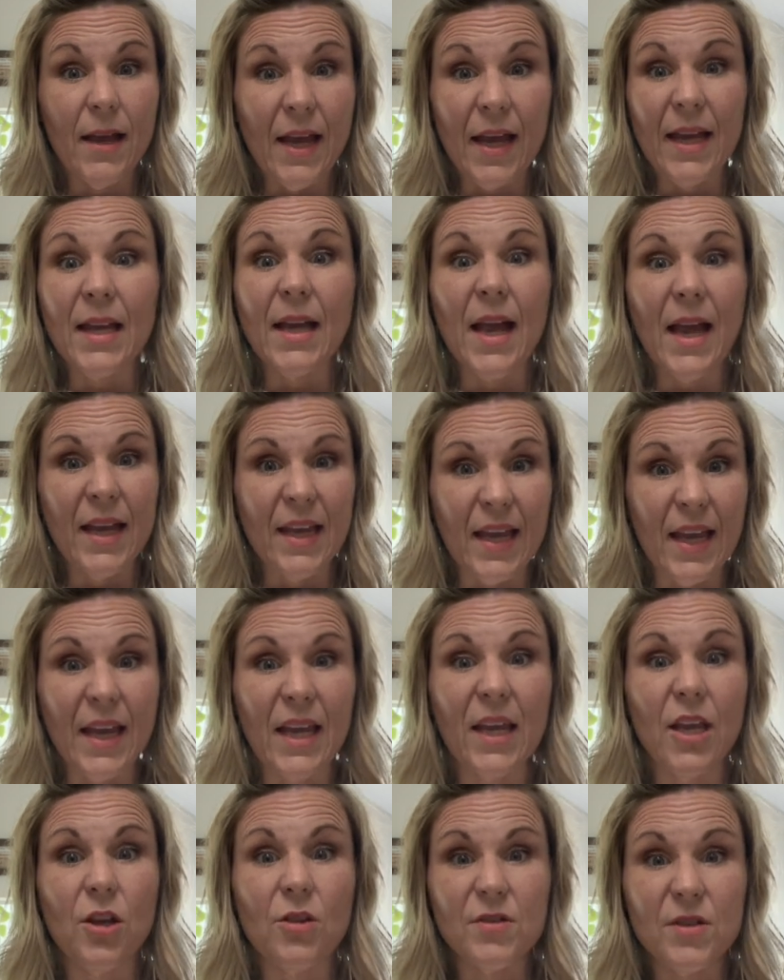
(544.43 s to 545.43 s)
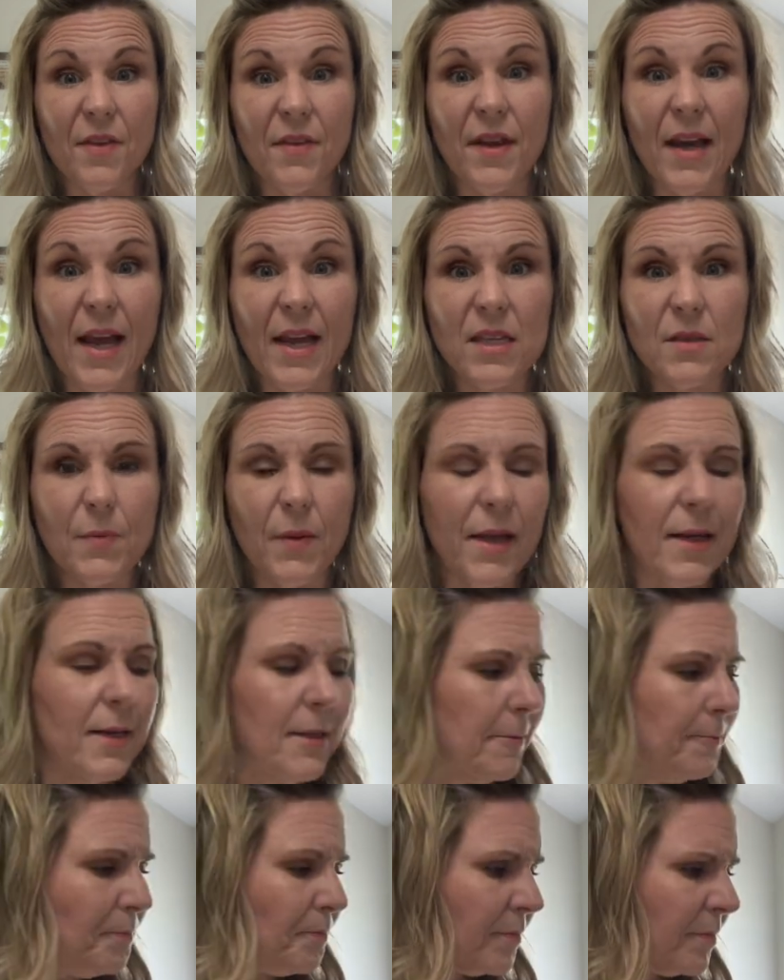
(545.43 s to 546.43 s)
and getting you to the next
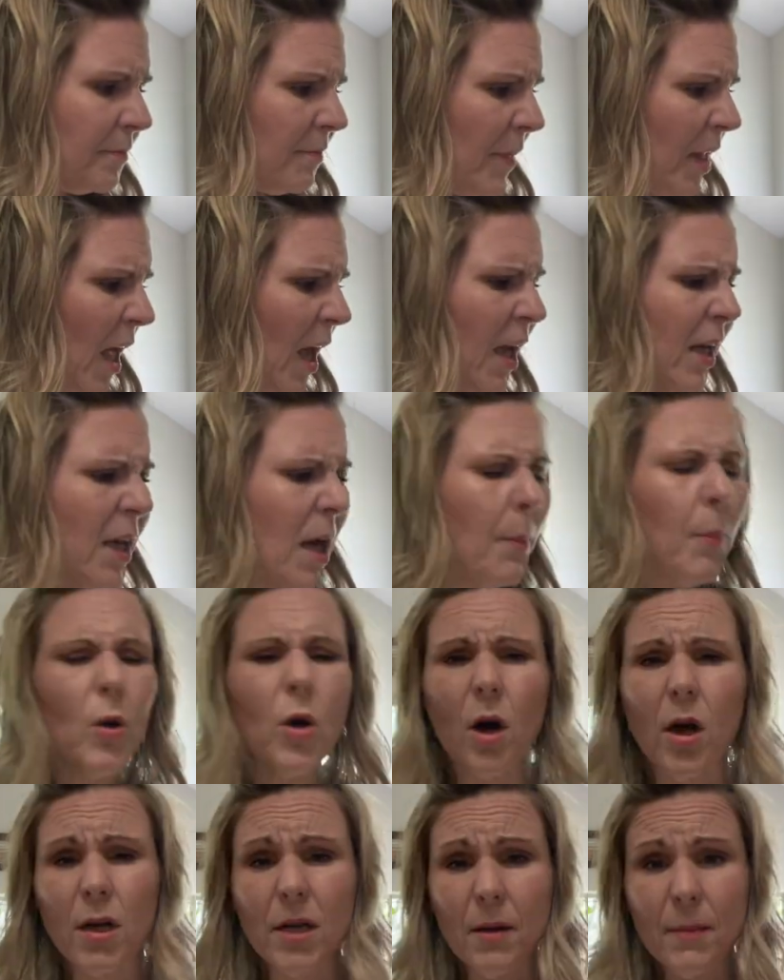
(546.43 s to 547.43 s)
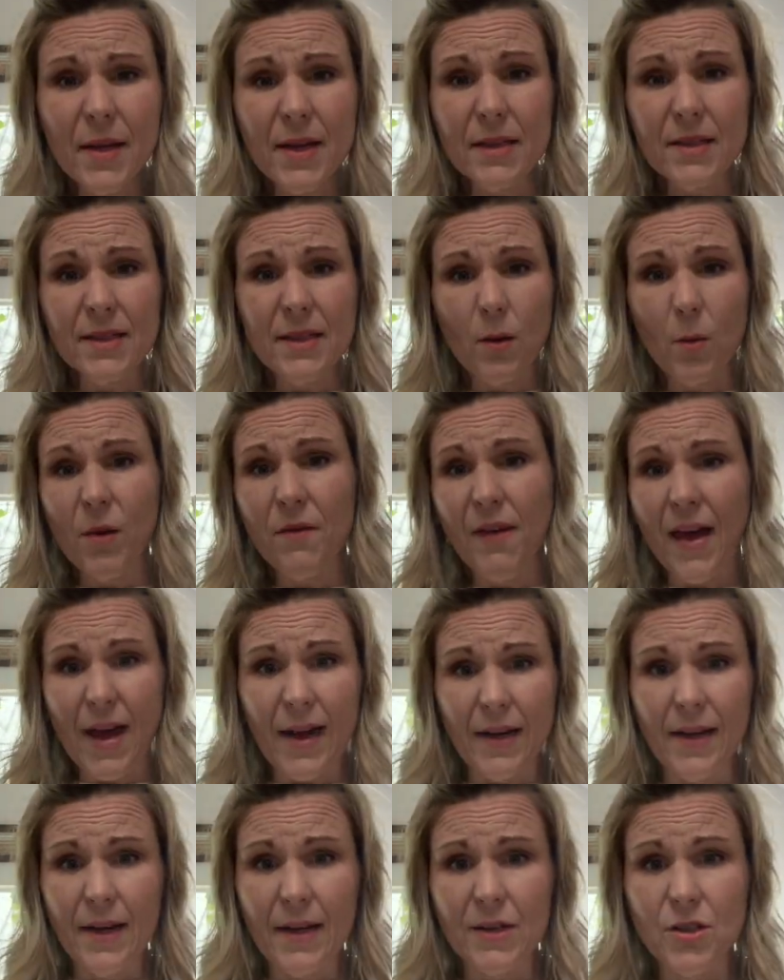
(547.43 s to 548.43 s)
place. A couple condiments that we've
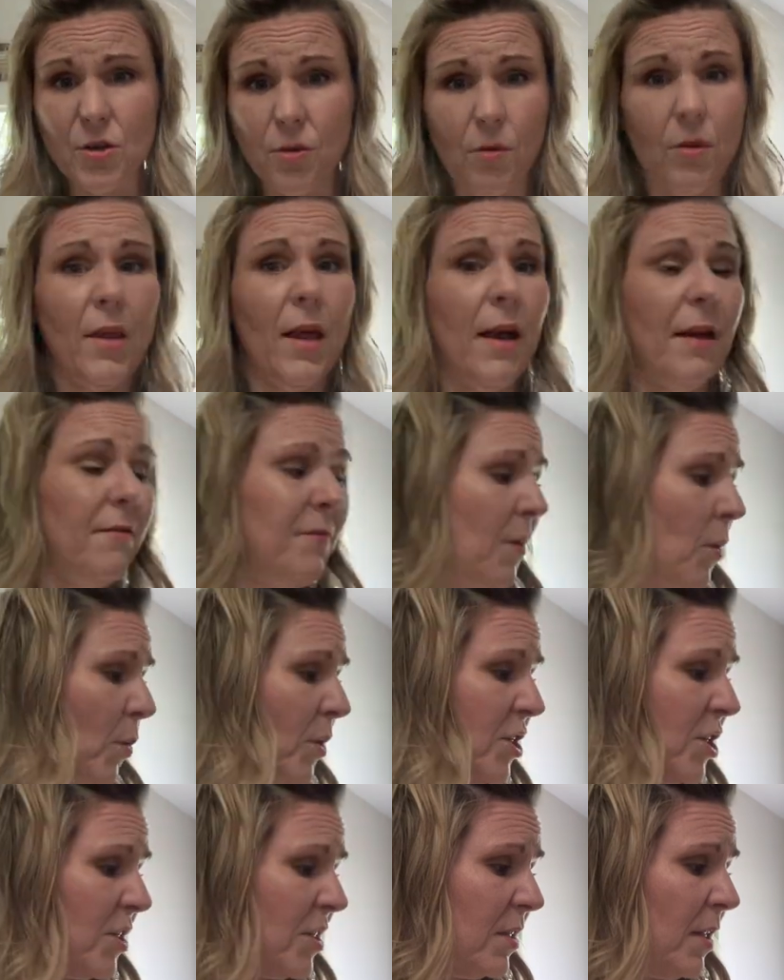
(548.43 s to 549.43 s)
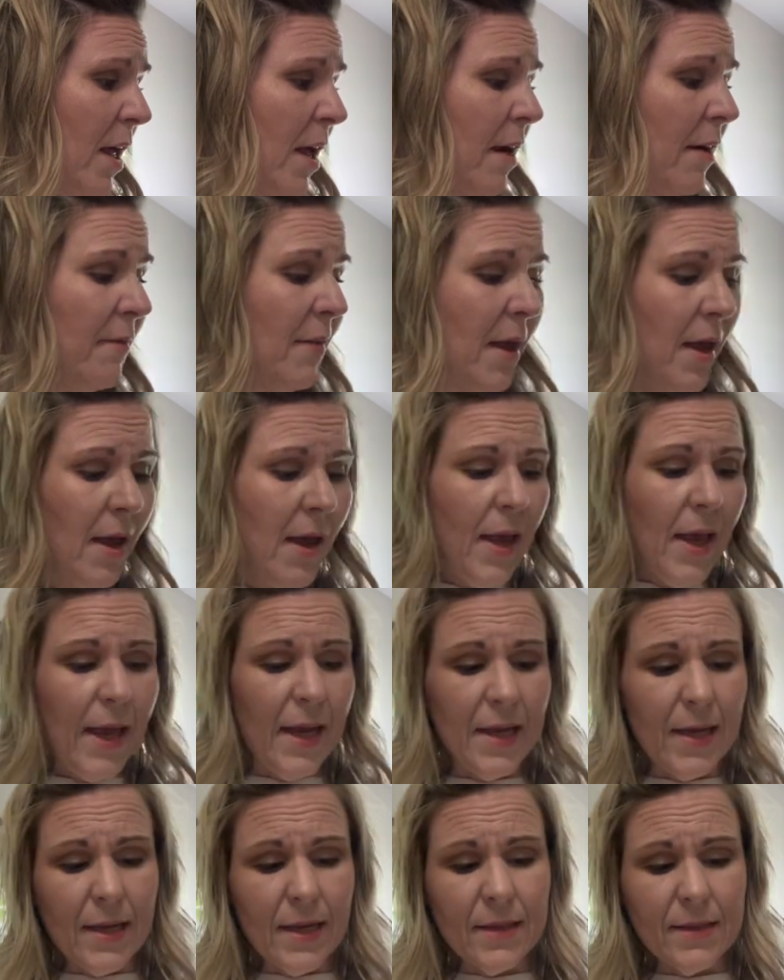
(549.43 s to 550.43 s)
added into our life that we just love
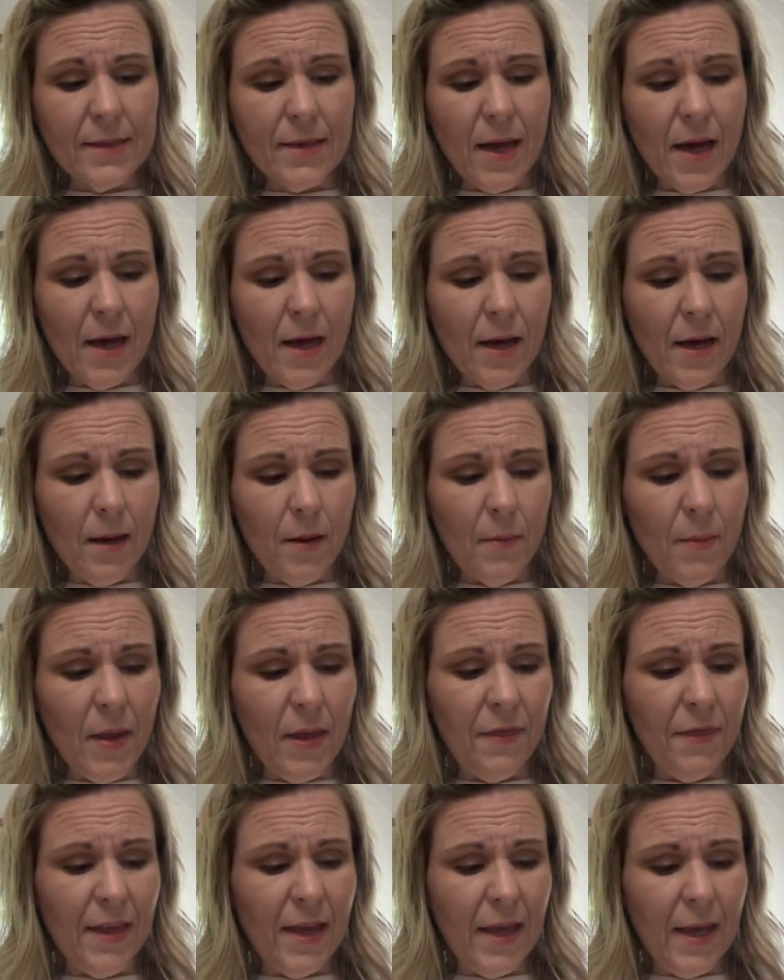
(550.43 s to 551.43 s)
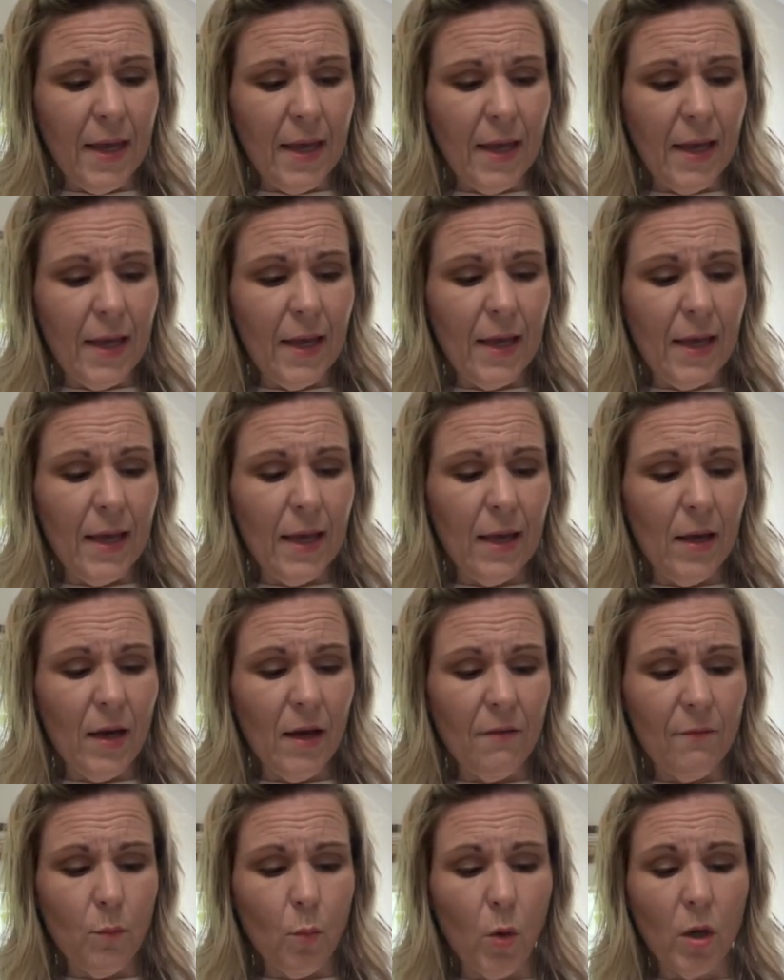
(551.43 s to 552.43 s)
is the
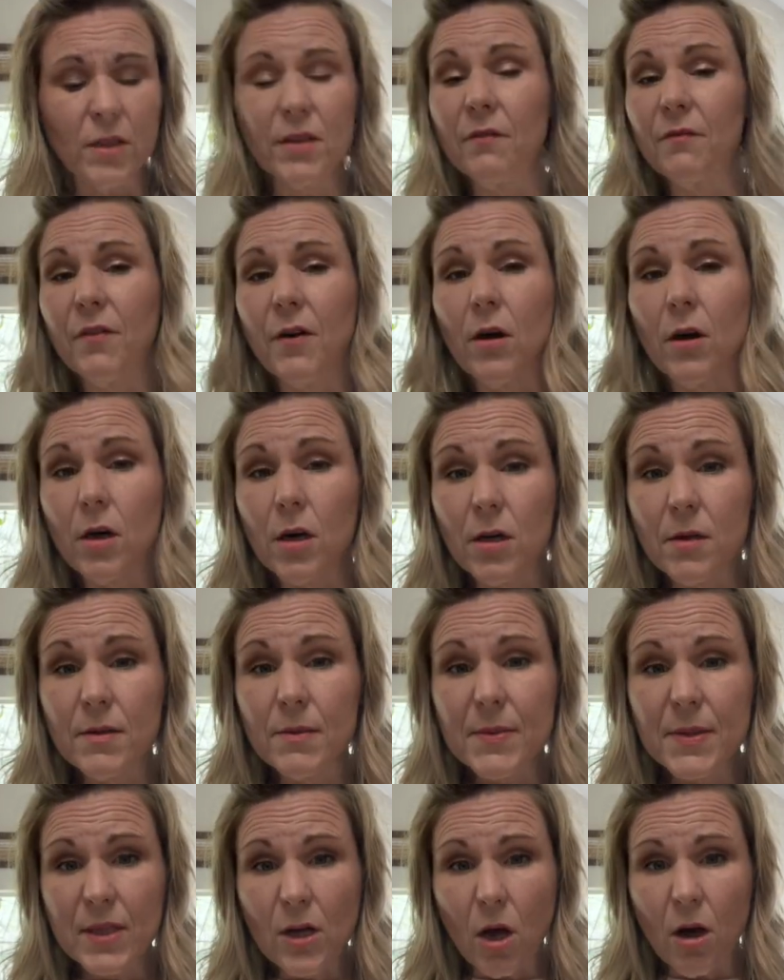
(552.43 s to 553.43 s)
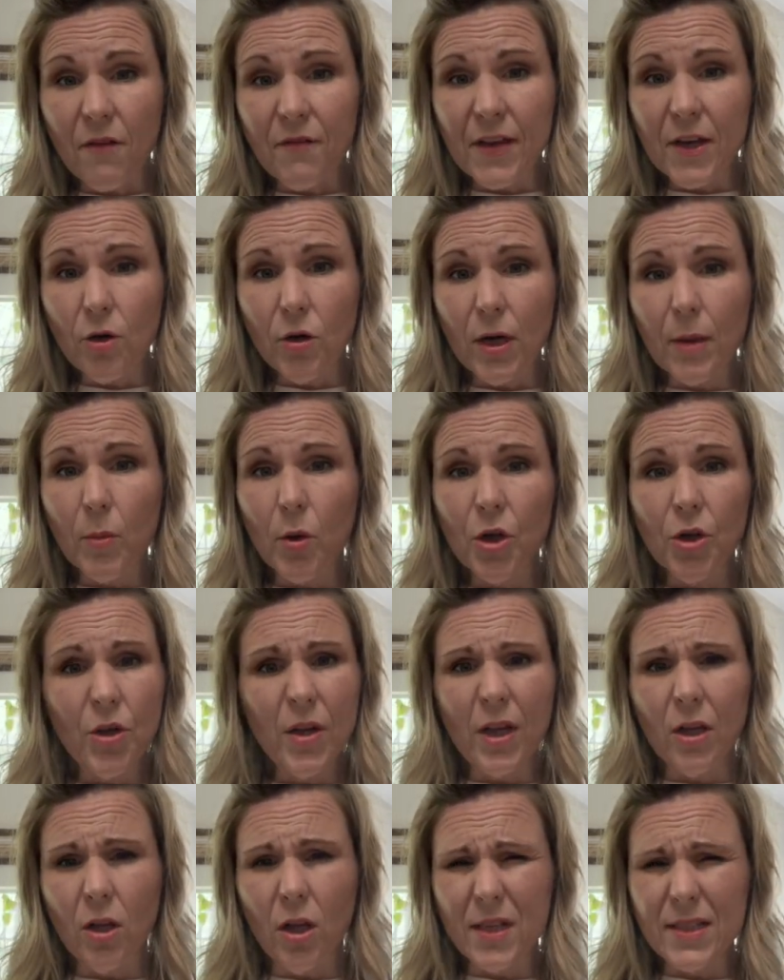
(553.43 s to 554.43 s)
Walden Farms coffee creamer. You
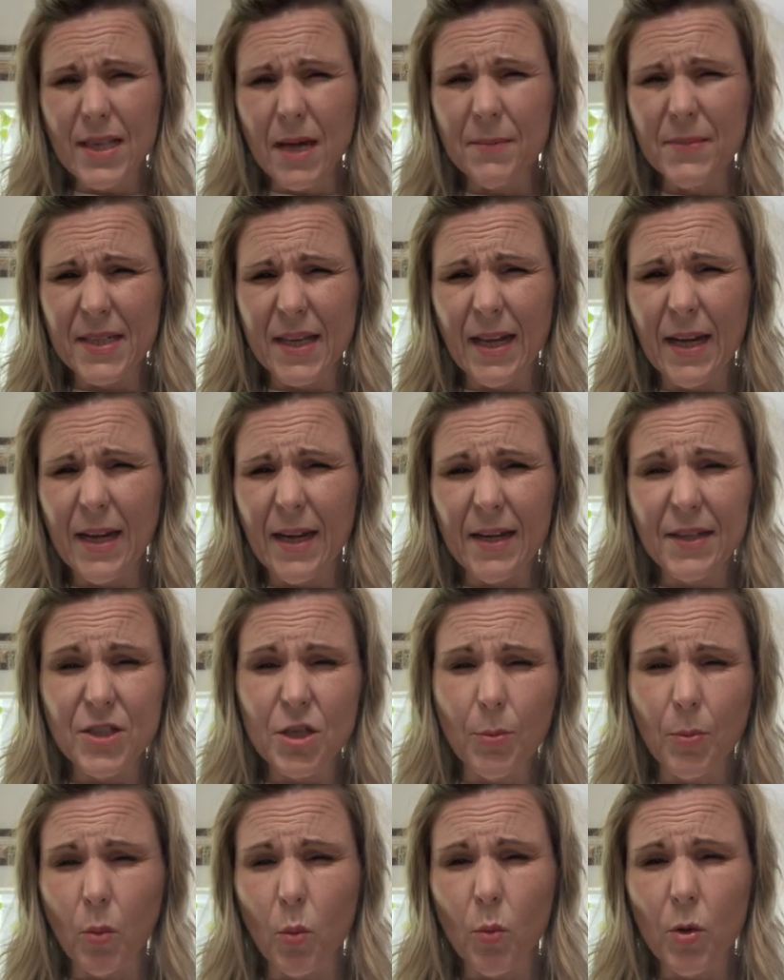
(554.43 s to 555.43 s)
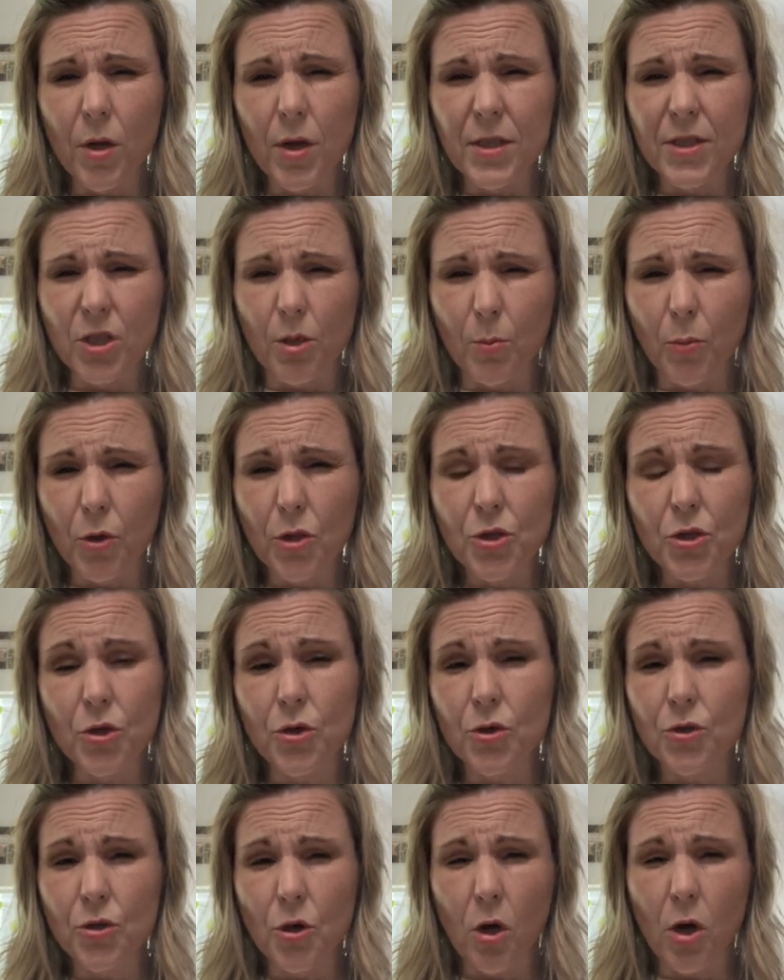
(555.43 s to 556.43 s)
can a lot of times get it at Super Ones or
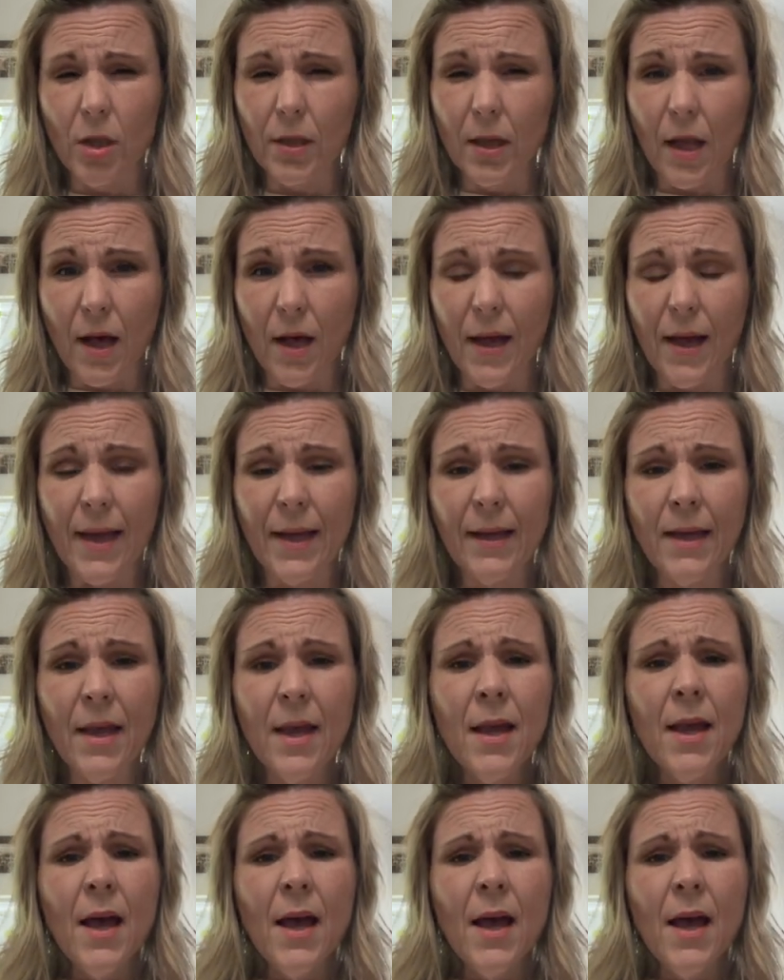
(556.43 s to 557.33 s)
Brookshire's or online.